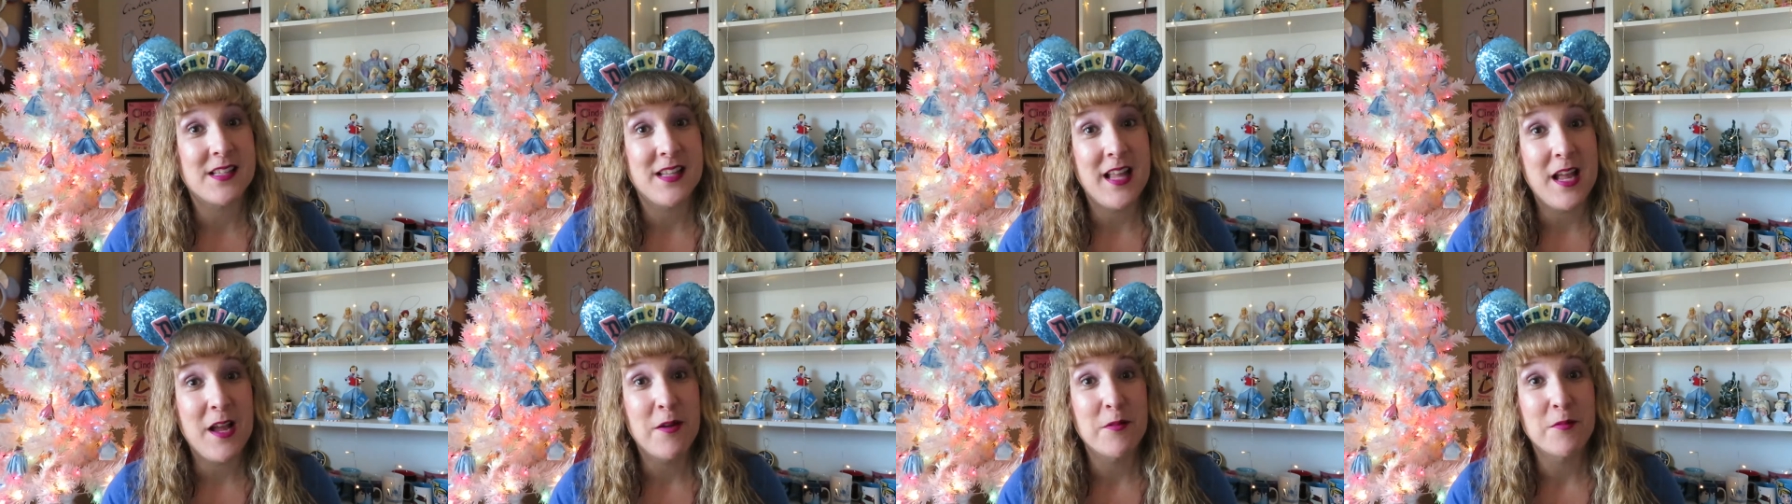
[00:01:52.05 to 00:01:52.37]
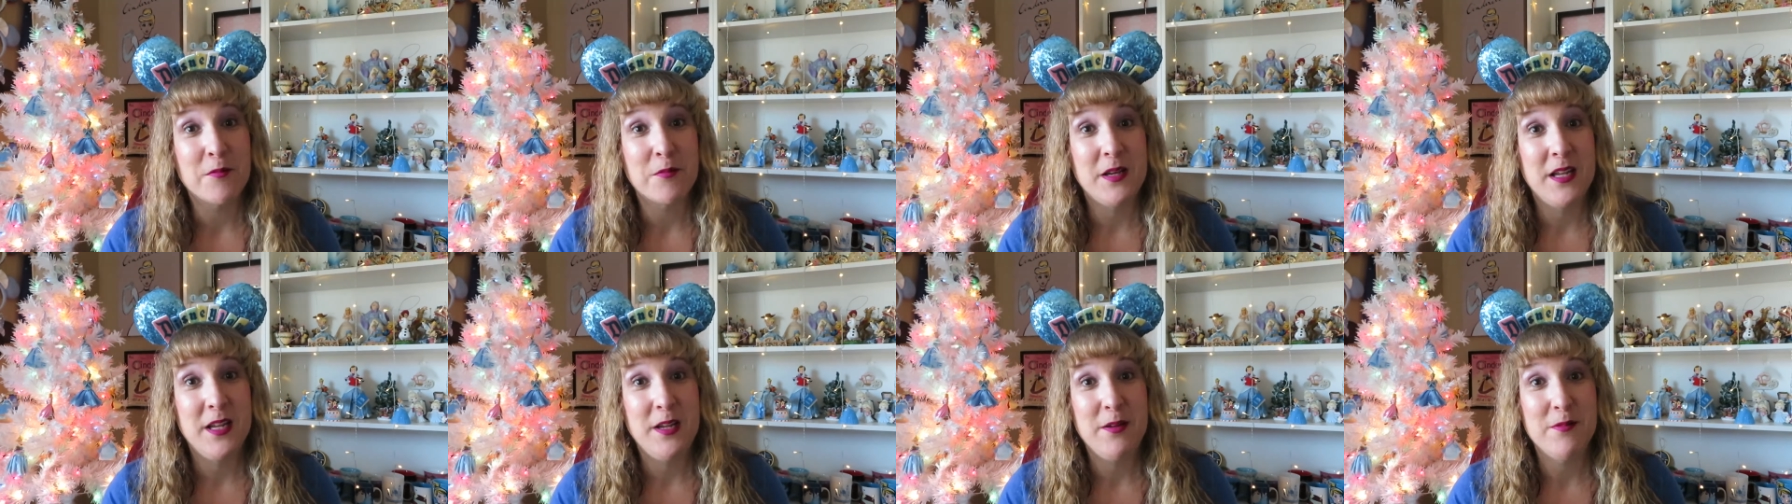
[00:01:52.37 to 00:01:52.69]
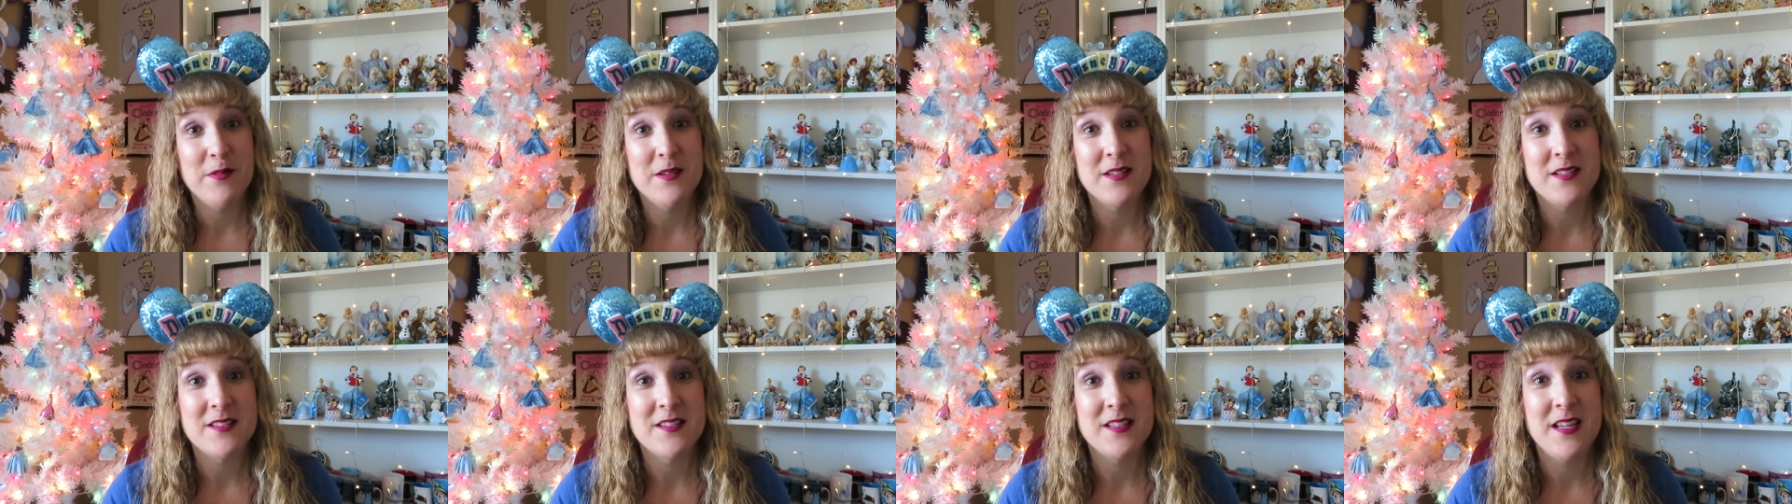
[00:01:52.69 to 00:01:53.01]
clown when he
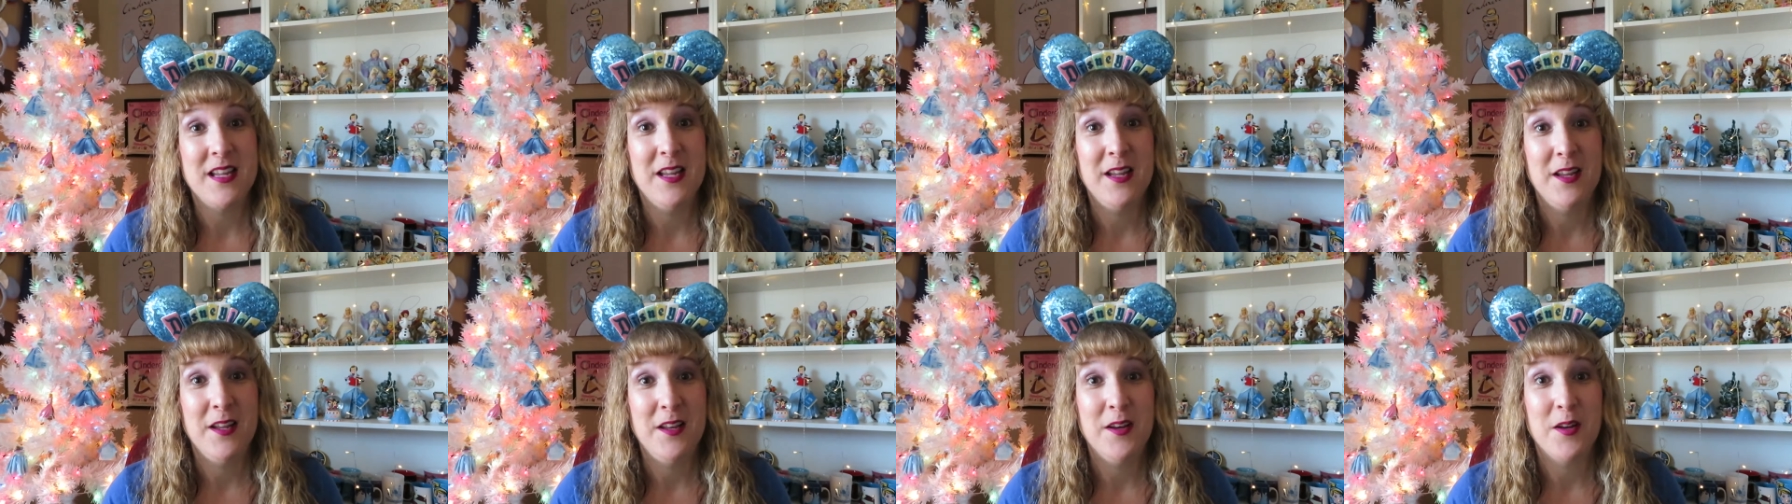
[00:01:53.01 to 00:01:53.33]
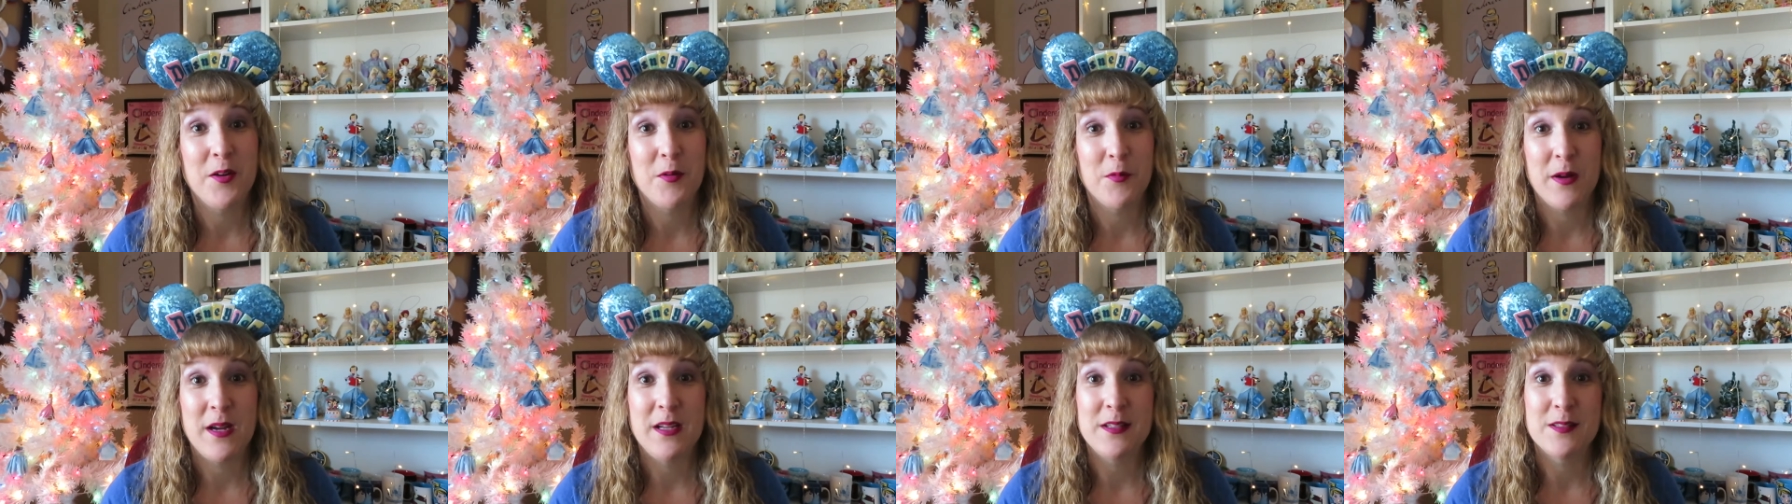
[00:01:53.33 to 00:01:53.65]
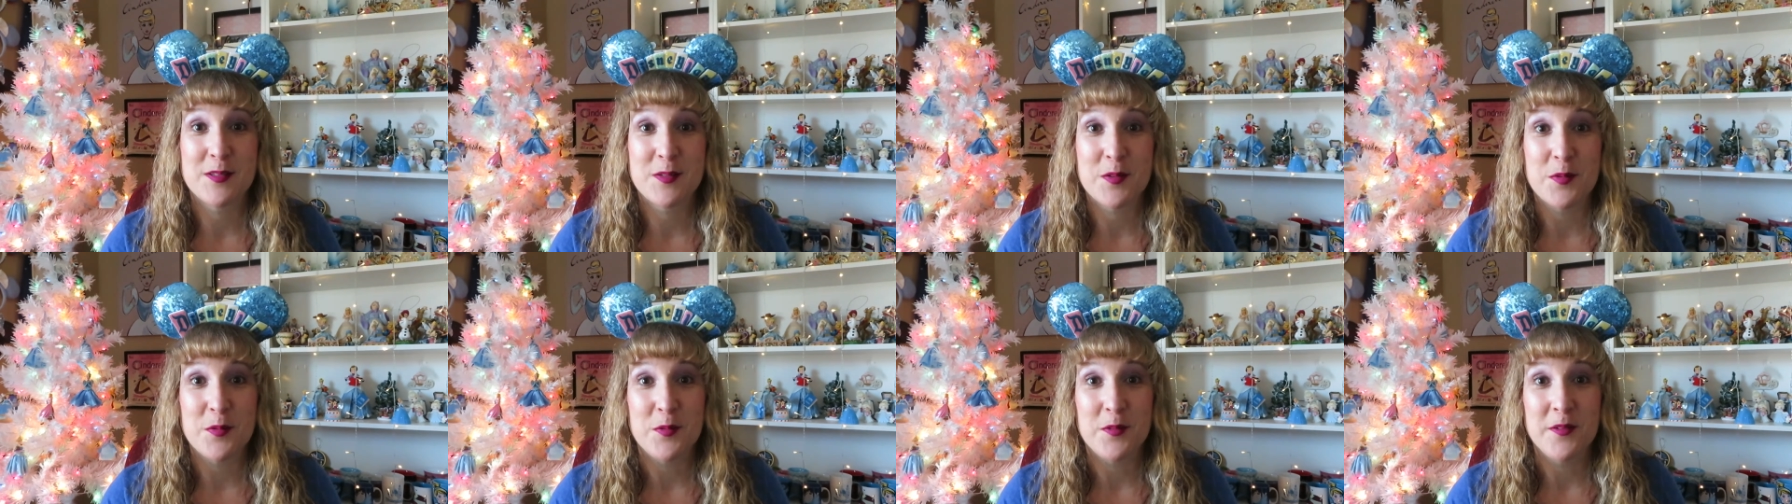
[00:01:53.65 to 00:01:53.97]
was in grade
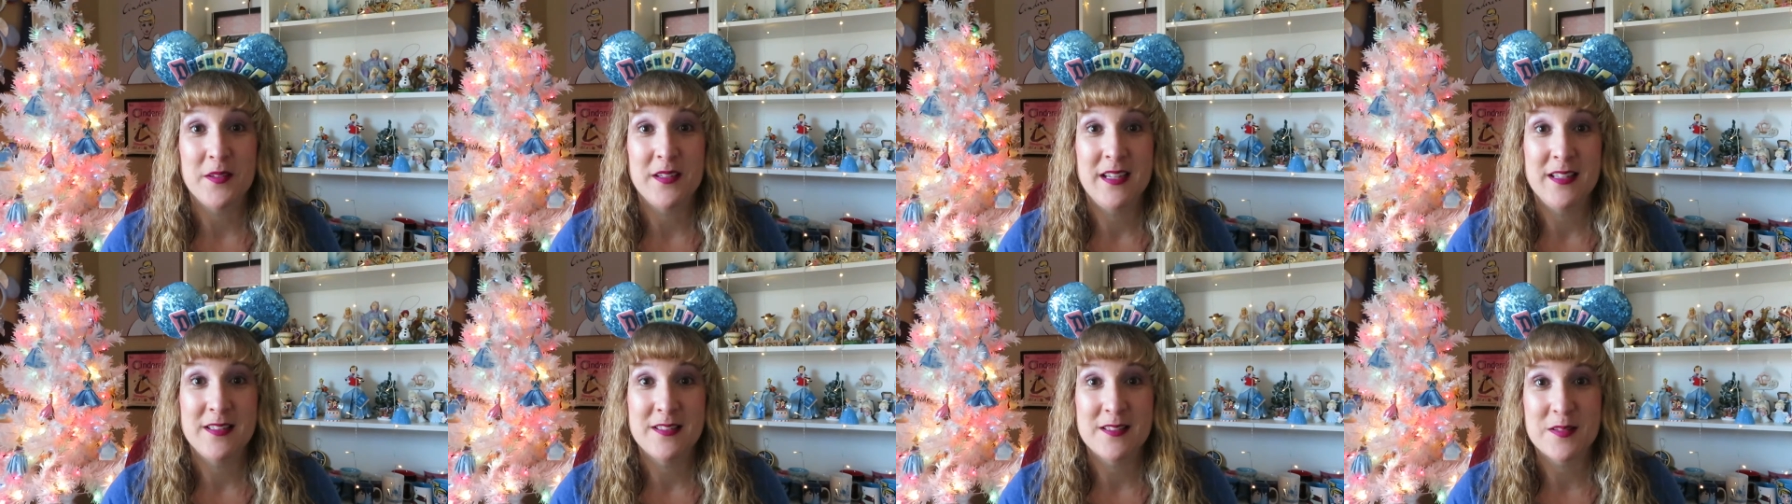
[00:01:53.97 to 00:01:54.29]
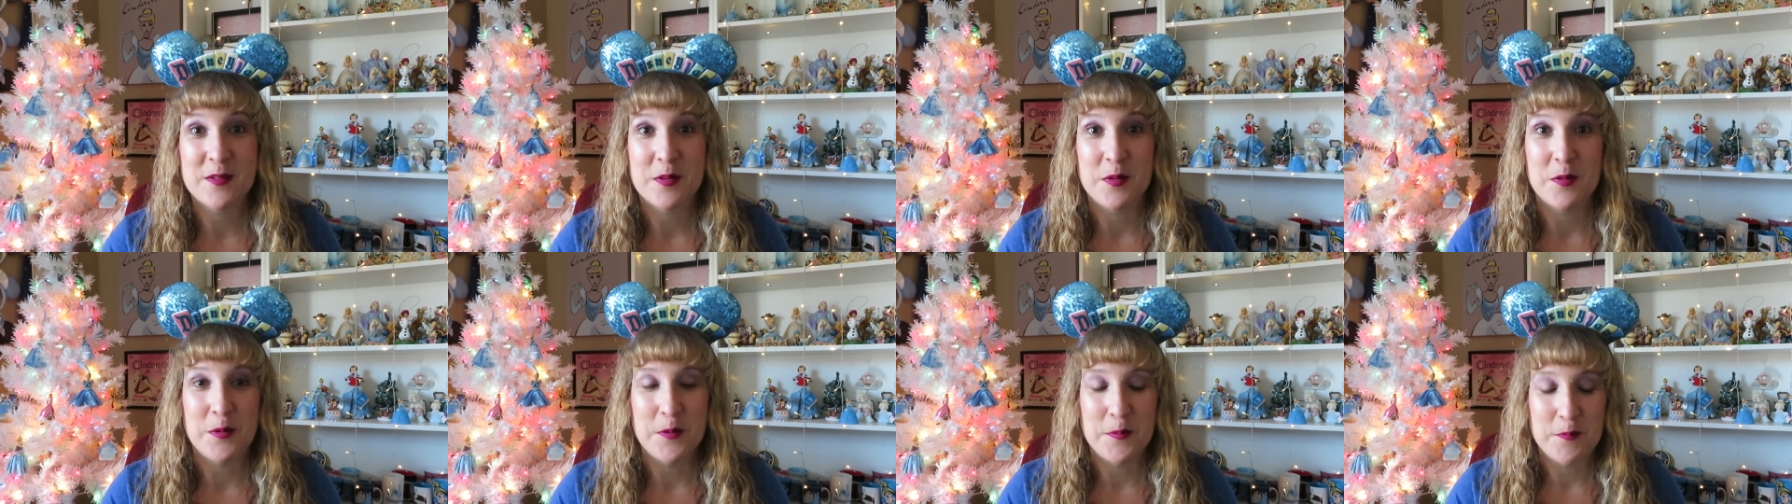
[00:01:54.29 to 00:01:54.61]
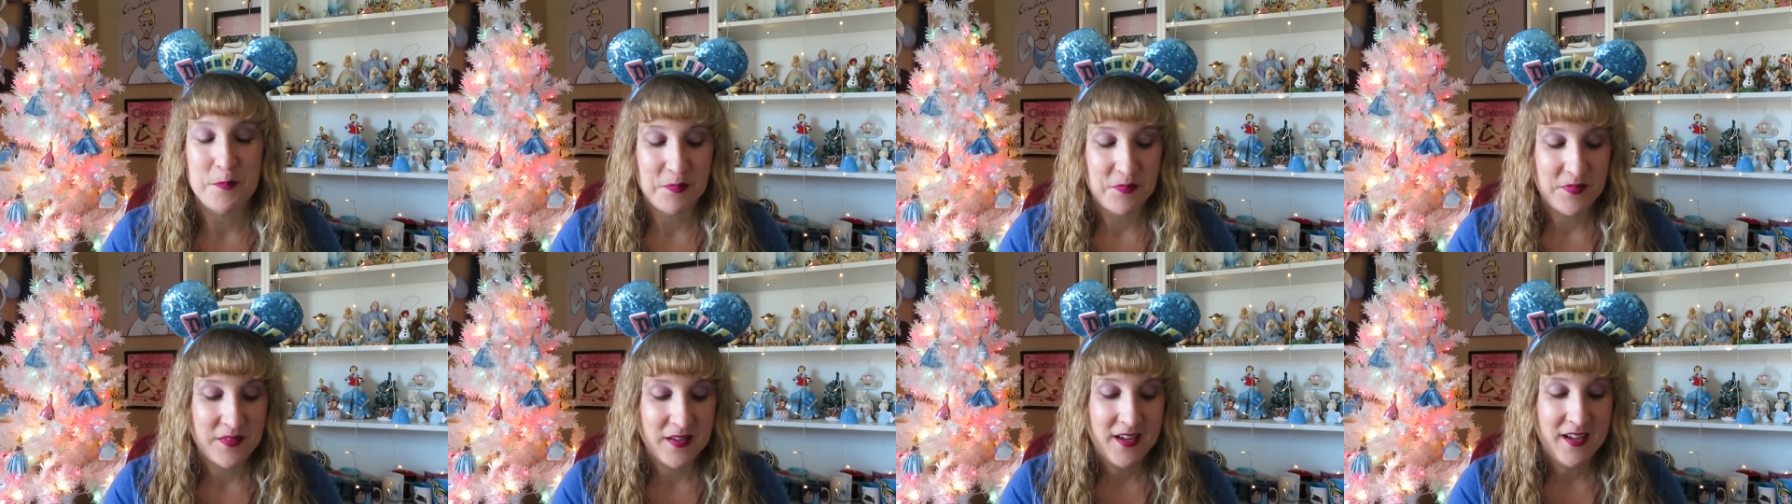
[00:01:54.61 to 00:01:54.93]
school and in
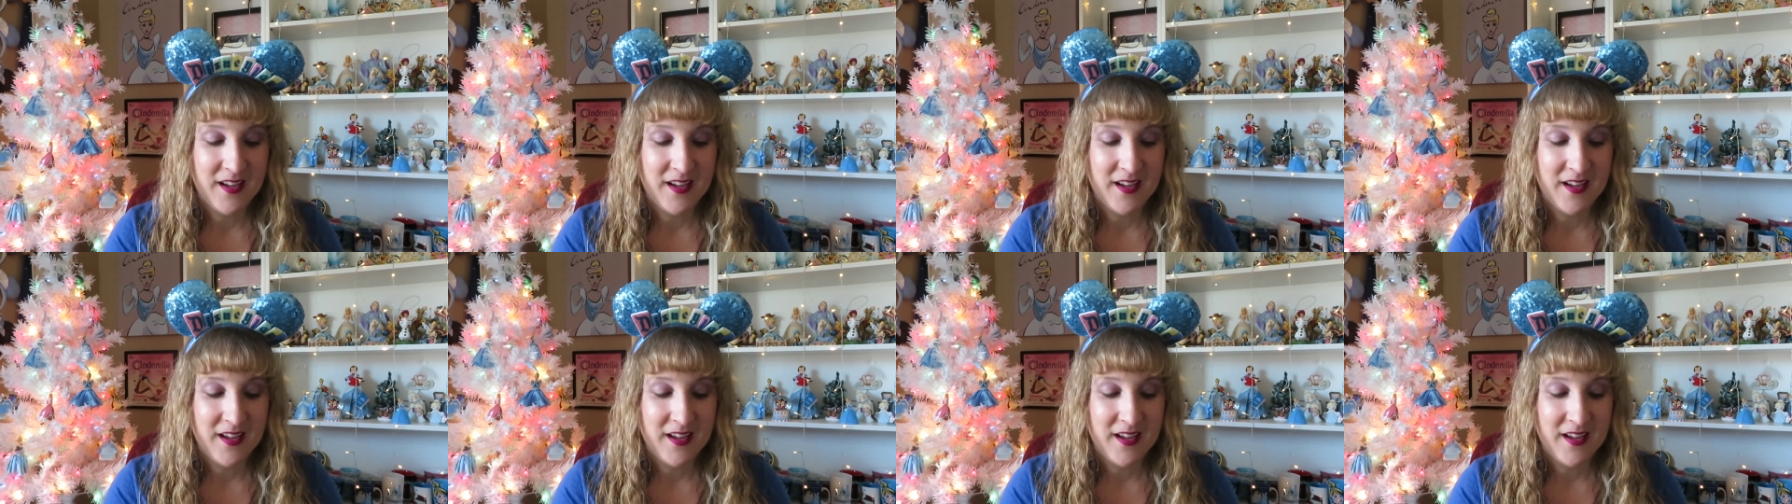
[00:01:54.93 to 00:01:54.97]
school.